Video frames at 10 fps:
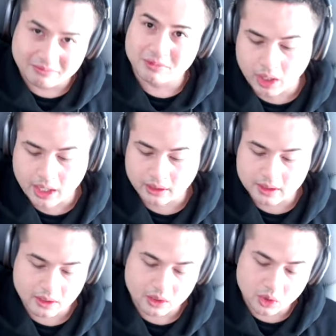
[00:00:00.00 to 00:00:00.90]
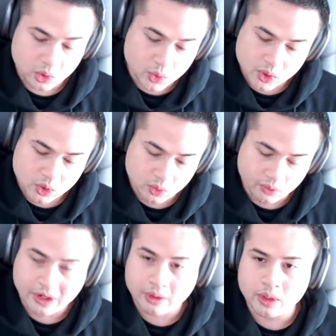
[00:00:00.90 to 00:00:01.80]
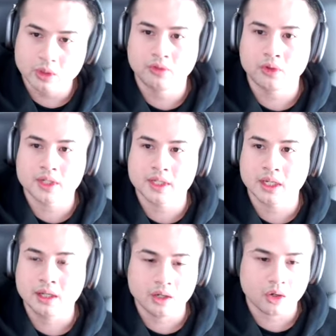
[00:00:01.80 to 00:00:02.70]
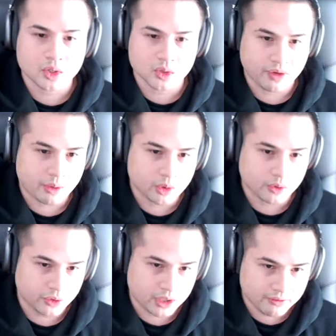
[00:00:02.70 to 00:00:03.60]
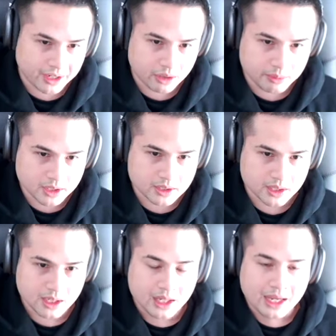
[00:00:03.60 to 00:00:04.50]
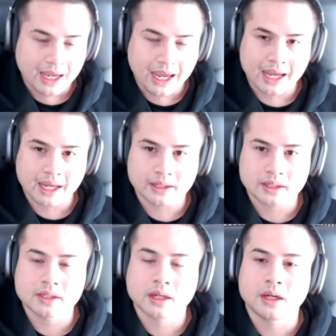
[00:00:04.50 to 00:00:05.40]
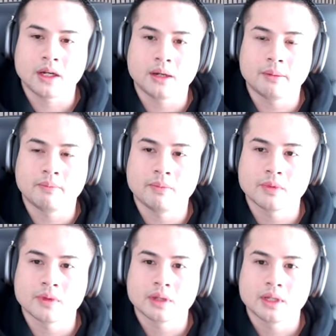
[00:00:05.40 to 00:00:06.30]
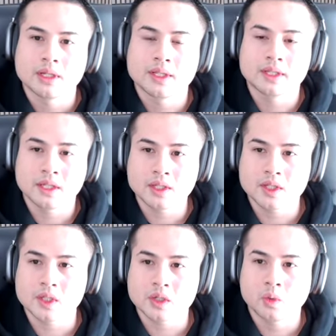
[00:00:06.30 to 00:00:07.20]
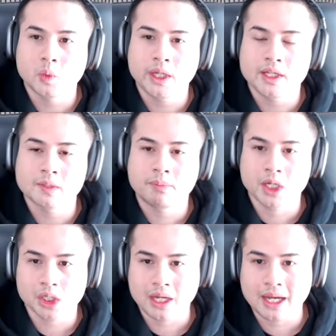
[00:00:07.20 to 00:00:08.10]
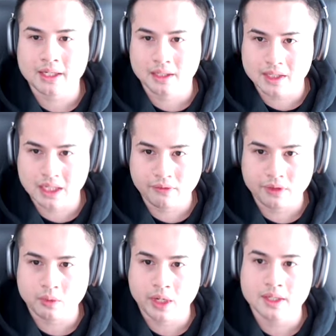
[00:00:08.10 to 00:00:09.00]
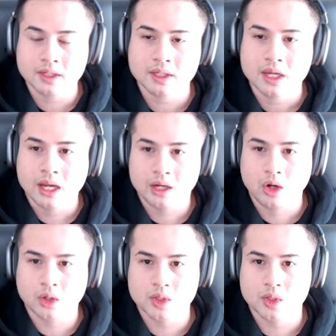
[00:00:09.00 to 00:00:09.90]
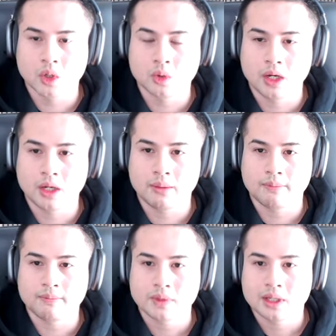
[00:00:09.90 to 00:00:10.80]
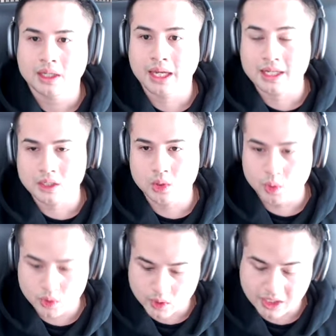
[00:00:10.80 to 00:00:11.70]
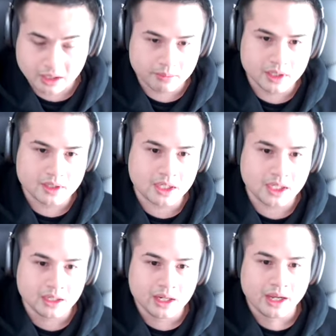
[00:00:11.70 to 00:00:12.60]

Products used to very good for the skin and also very good for the environment. And since we specialize in safety razors and also get into sustainability,